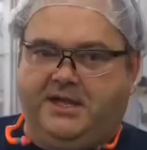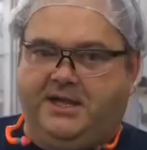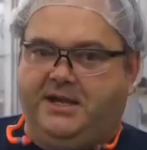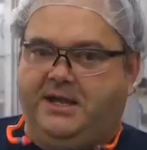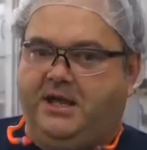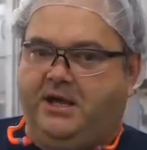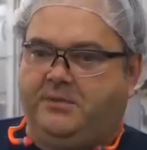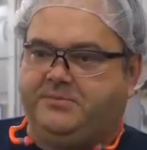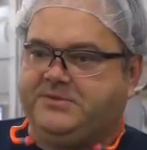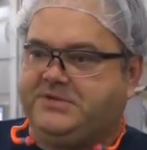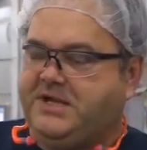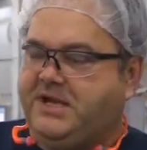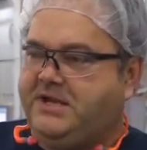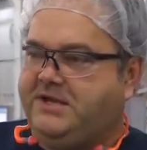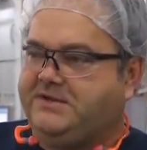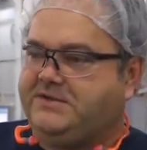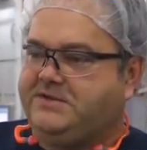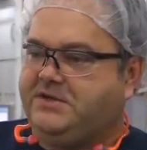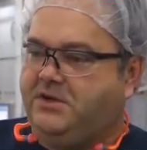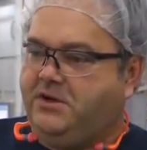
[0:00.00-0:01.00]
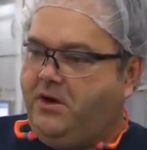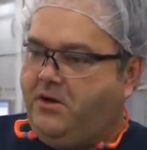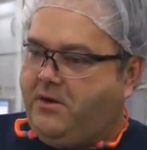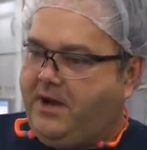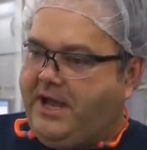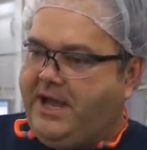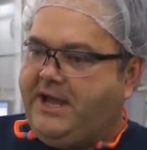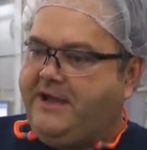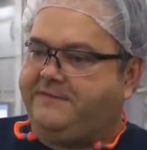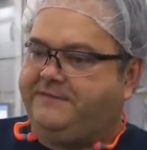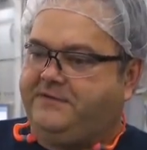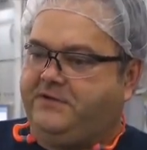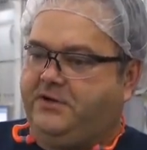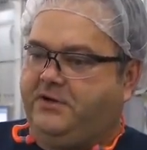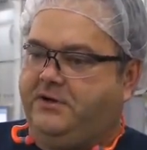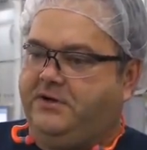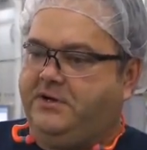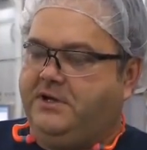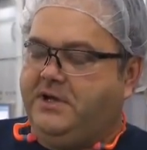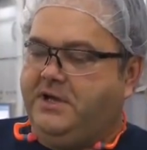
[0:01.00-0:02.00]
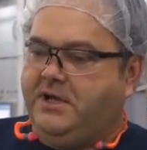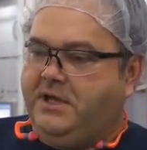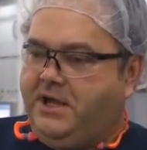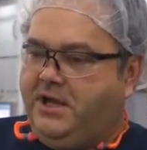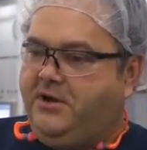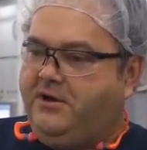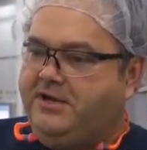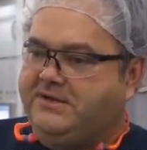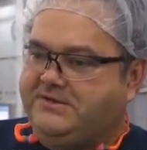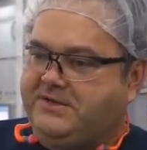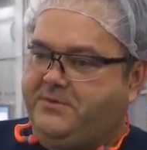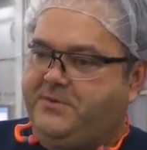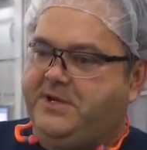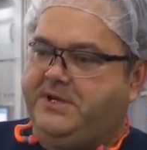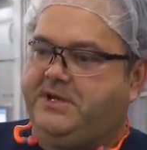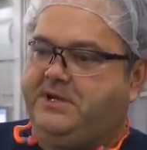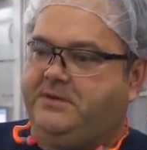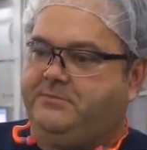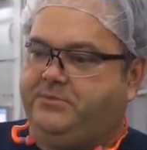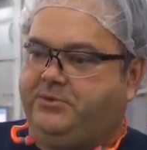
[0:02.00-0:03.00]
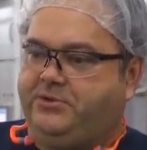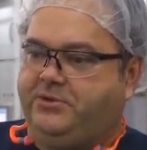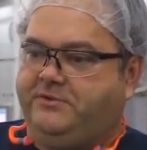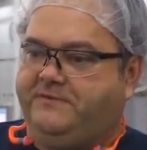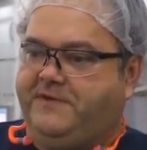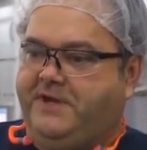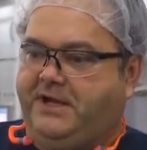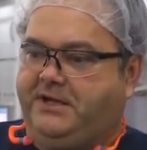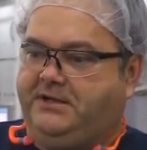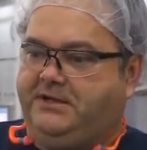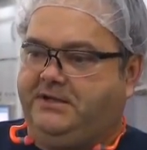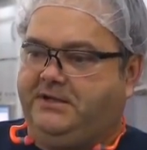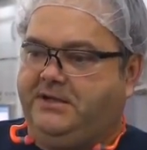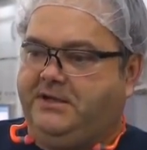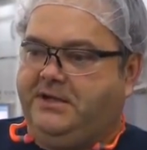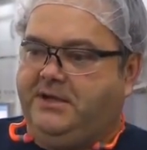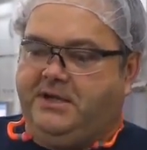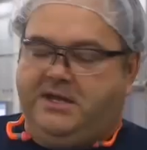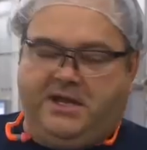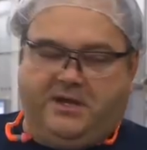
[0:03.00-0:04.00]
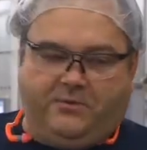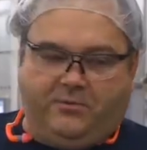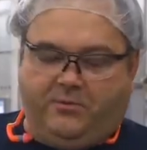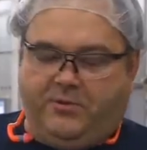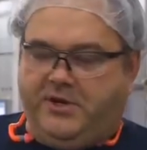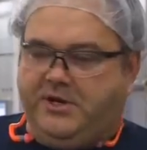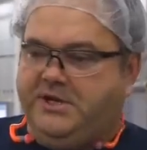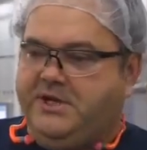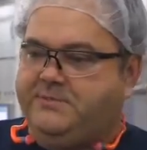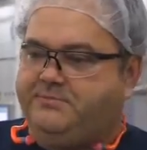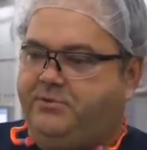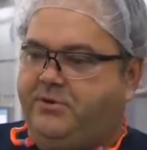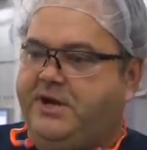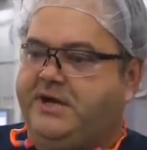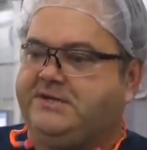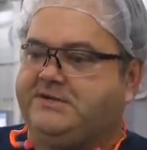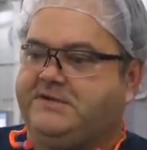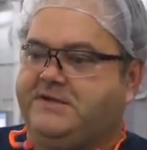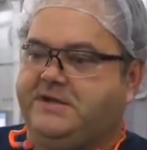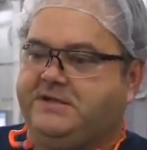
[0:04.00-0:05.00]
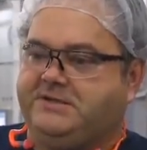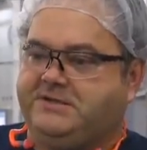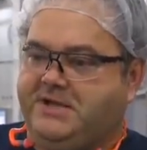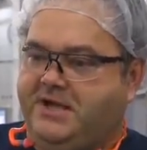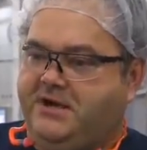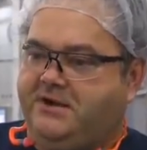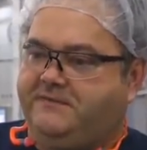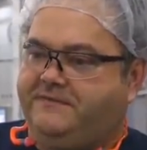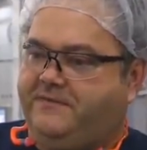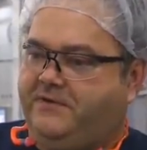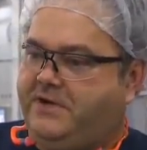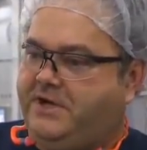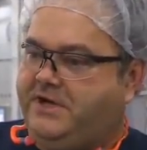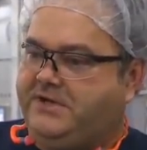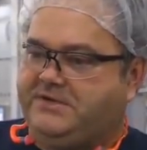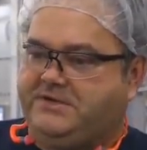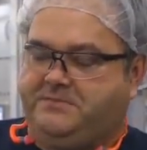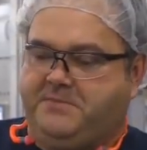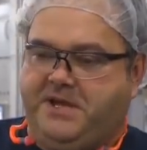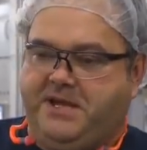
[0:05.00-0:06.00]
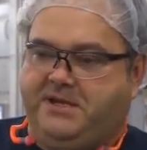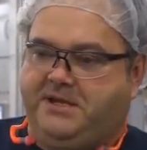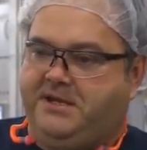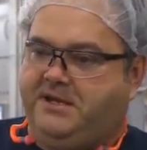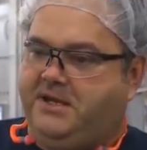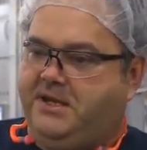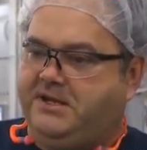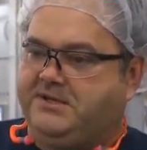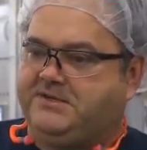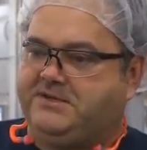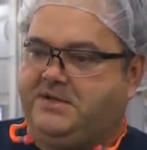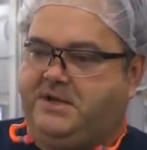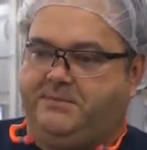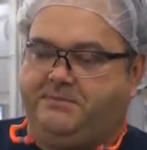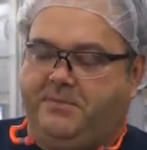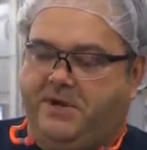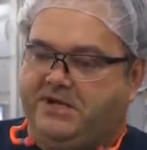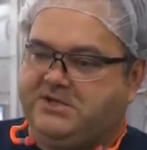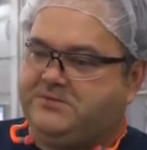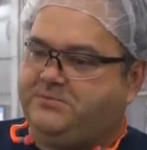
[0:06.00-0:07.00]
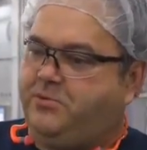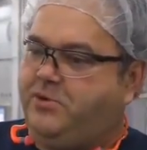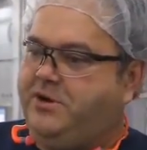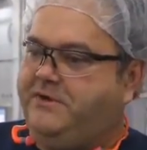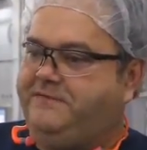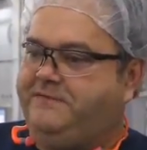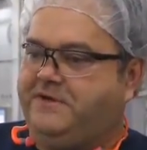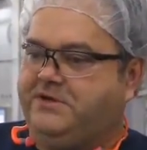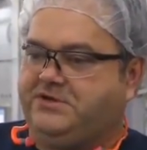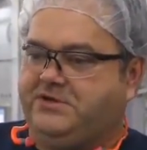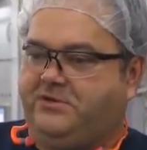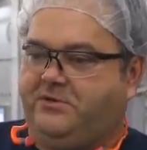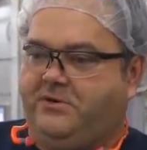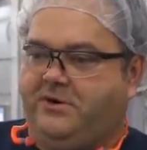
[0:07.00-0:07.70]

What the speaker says: It helps us go after areas that we could improve in. It really breaks things down for us, making us a much more efficient